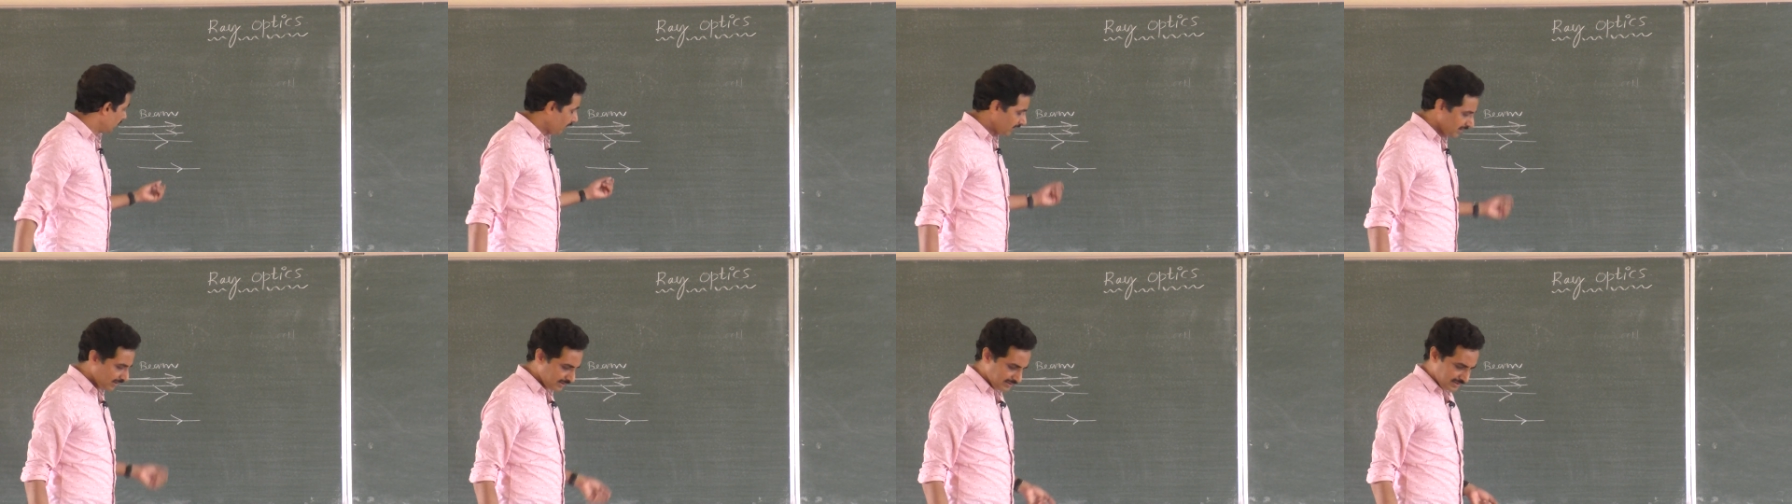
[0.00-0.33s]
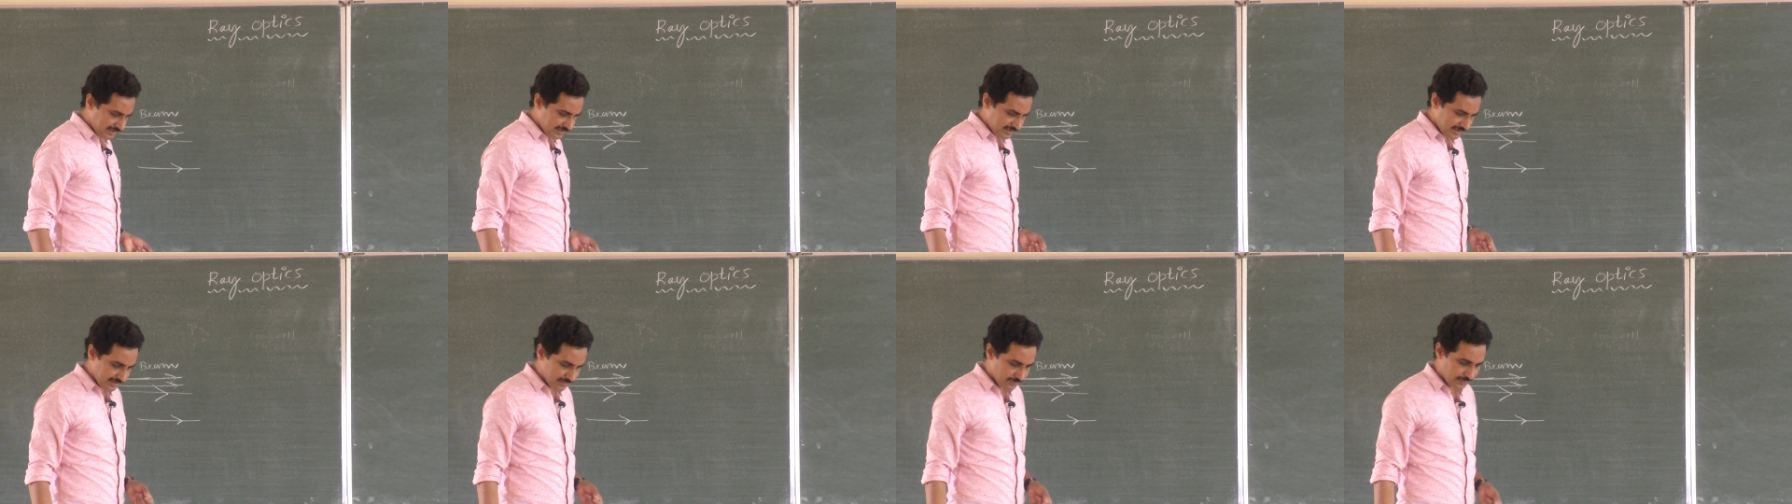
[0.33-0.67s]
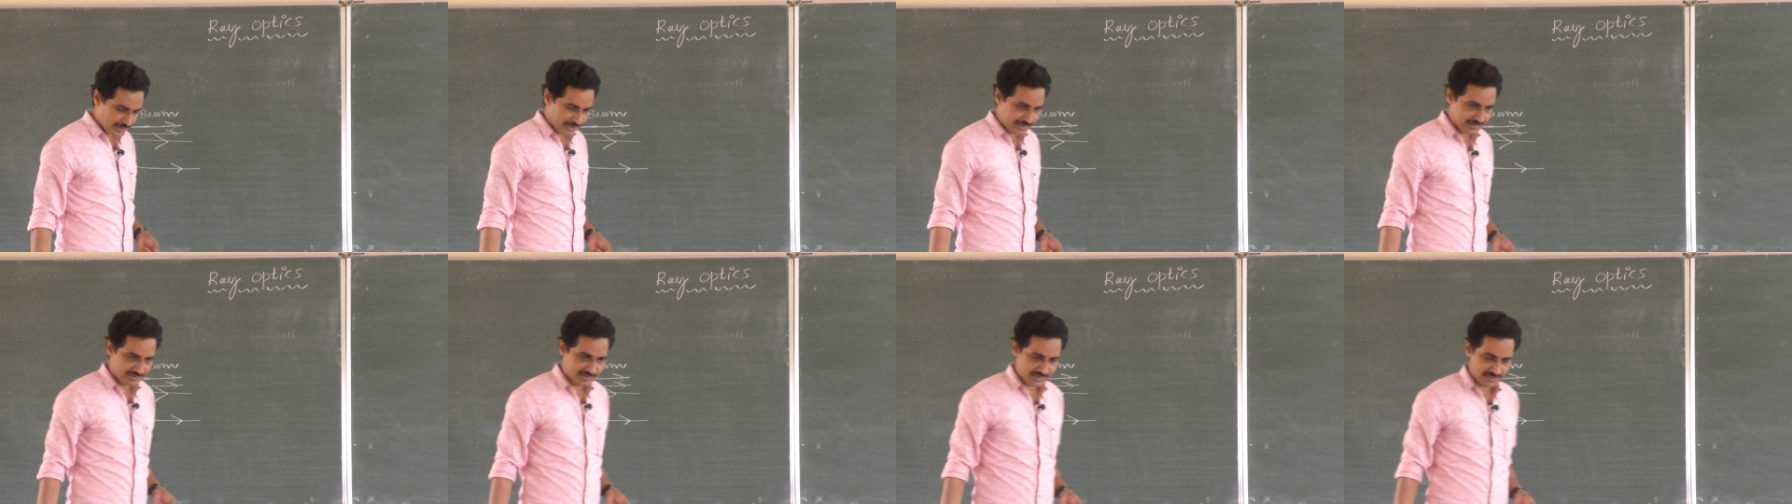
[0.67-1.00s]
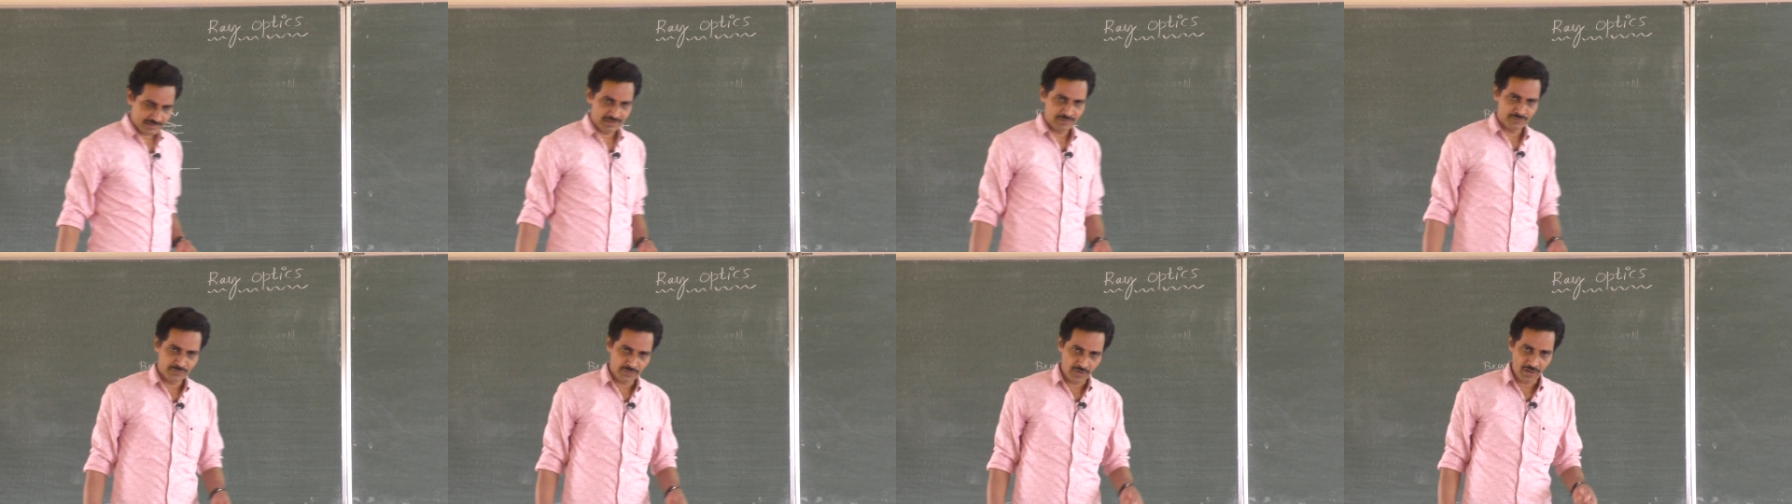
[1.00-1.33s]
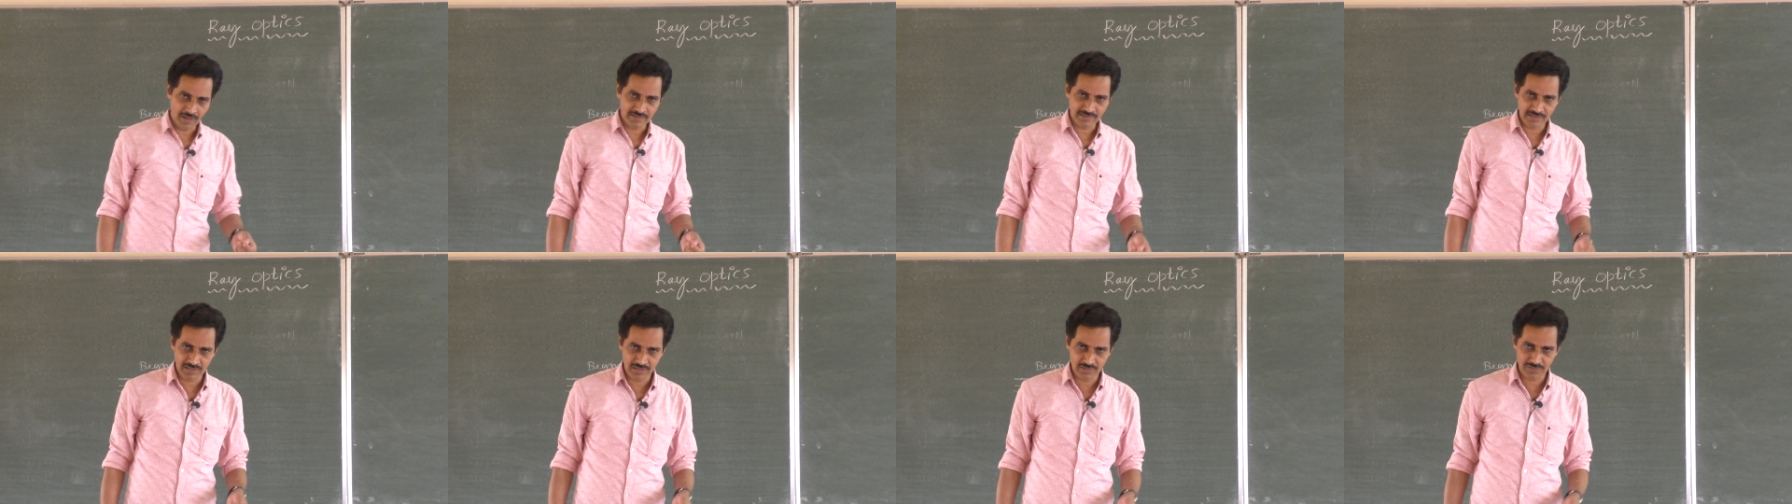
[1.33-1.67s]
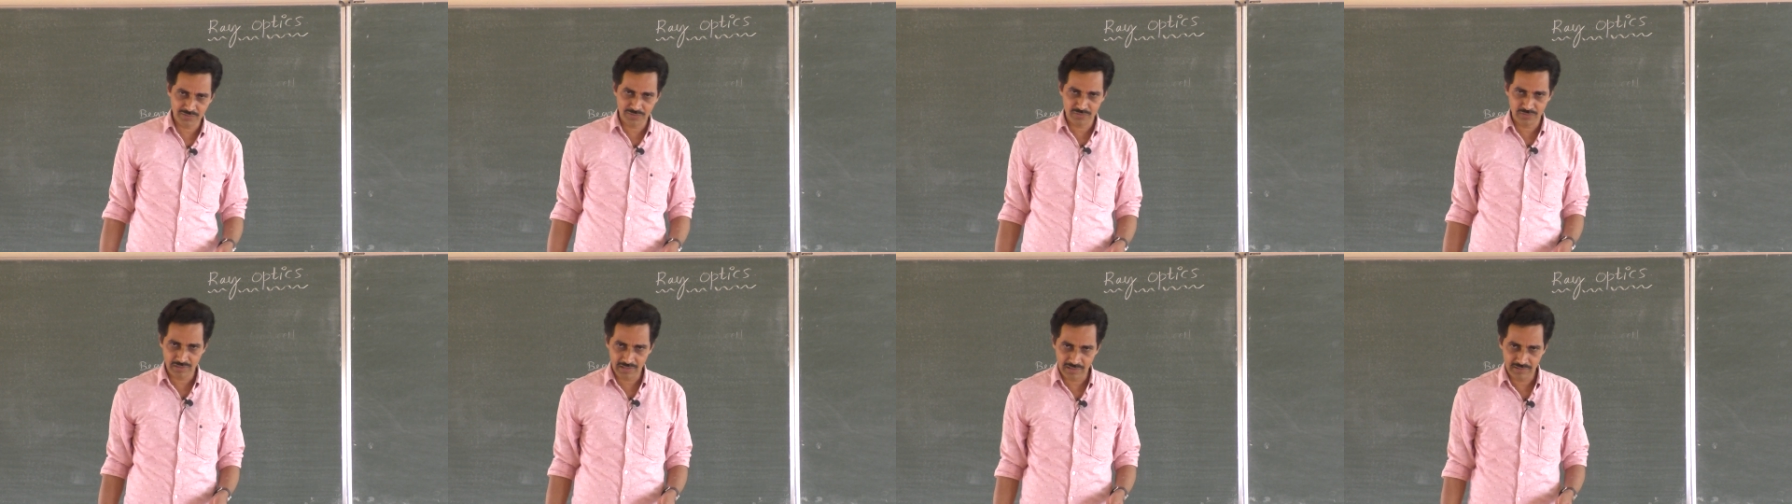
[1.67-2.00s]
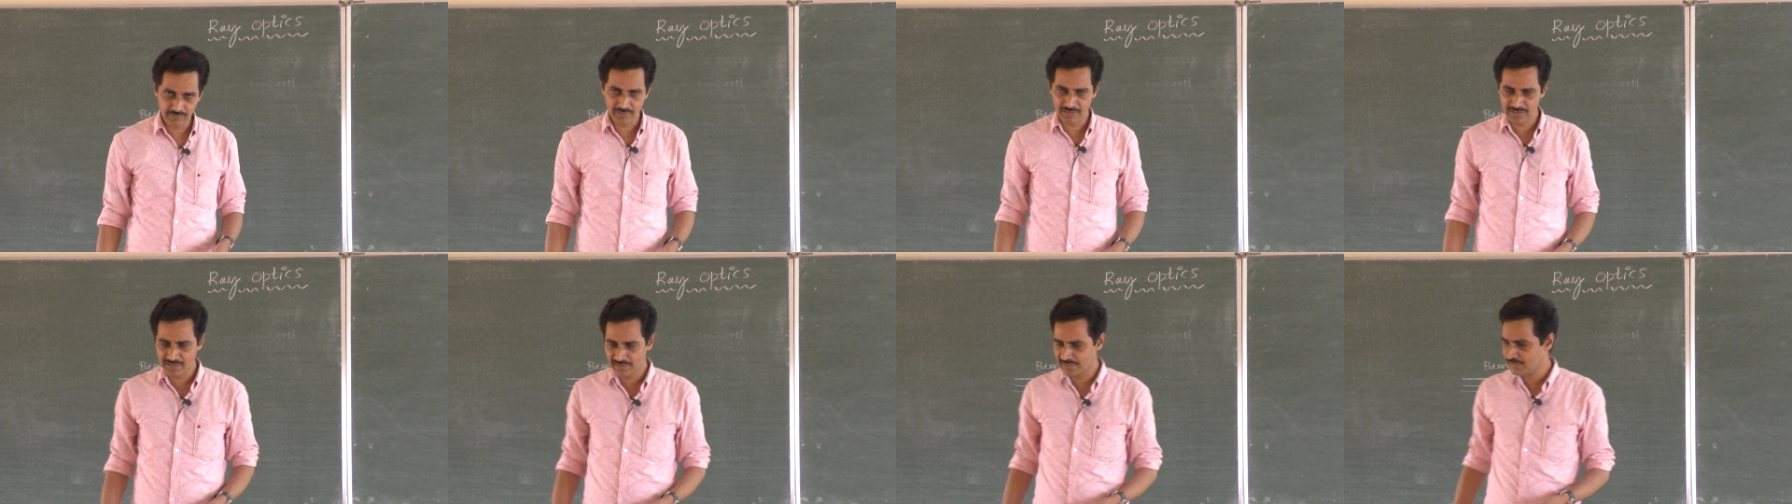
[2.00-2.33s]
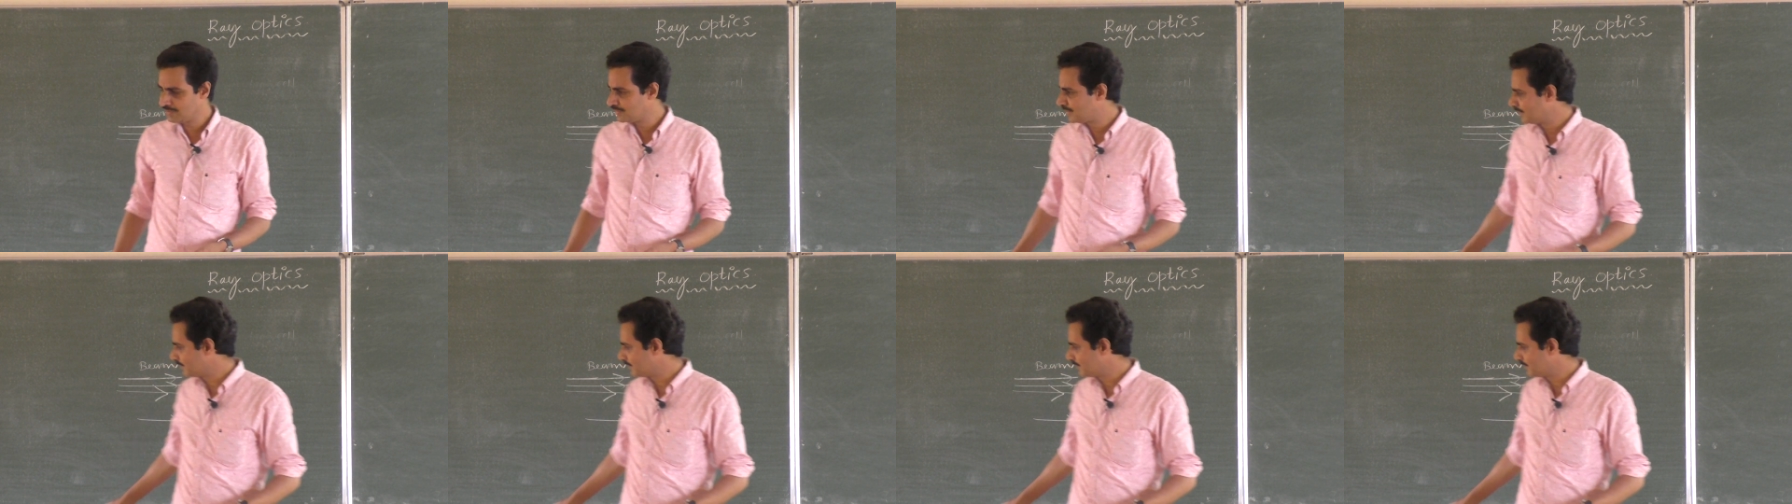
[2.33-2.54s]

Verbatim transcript: whether this is very thin, if you ask a student whether this